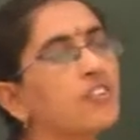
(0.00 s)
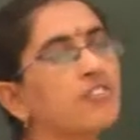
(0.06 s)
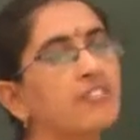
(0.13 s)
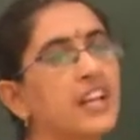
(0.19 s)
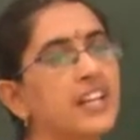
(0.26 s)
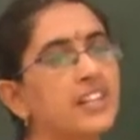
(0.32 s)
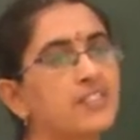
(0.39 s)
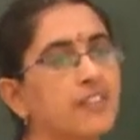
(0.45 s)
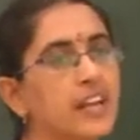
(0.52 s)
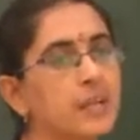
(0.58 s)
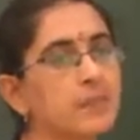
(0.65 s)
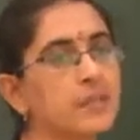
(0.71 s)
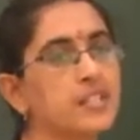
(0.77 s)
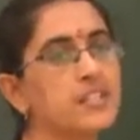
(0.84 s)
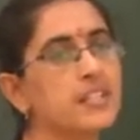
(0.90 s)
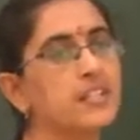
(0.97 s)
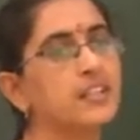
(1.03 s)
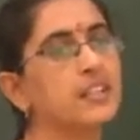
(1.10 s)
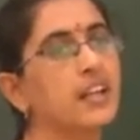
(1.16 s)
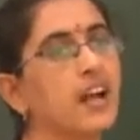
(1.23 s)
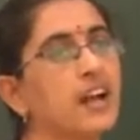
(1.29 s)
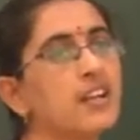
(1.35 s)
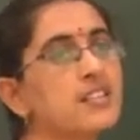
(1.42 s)
of 95%
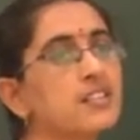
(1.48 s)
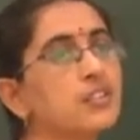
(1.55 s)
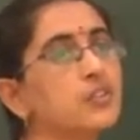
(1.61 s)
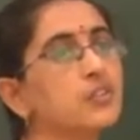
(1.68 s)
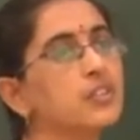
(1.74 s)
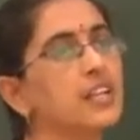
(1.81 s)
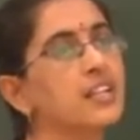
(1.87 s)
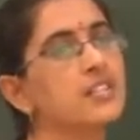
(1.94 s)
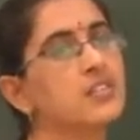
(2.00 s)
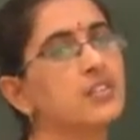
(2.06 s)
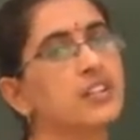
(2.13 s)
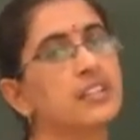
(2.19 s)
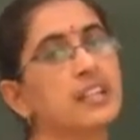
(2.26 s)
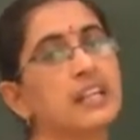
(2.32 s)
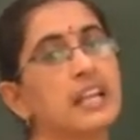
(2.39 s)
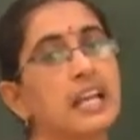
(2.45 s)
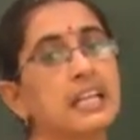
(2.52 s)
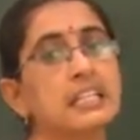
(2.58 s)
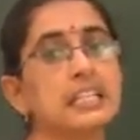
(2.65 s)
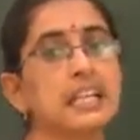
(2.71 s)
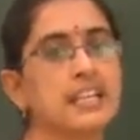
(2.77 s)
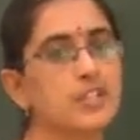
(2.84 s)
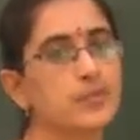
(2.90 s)
they asked to construct the
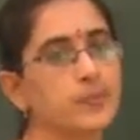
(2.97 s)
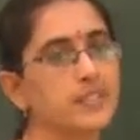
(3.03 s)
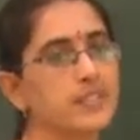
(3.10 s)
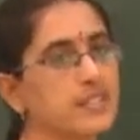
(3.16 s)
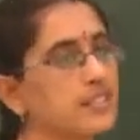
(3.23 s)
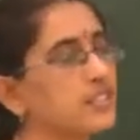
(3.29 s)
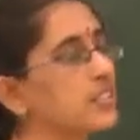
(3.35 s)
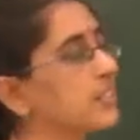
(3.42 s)
98%